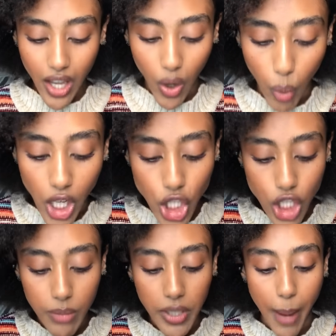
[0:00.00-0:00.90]
Watch
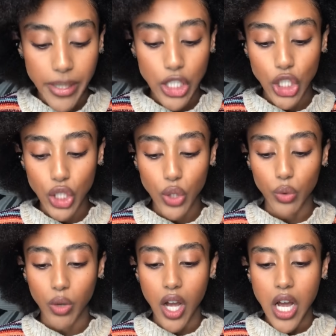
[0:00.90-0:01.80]
them coming to
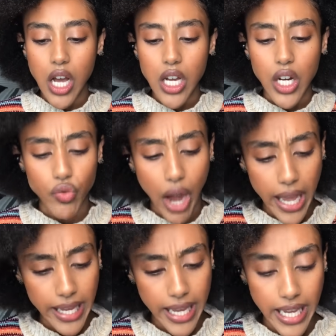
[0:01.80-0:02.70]
you,
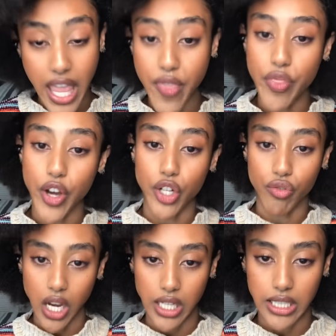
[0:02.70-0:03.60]
crying in their
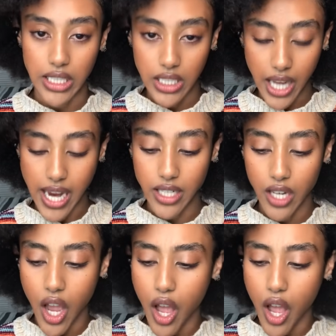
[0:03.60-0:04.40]
drunken state,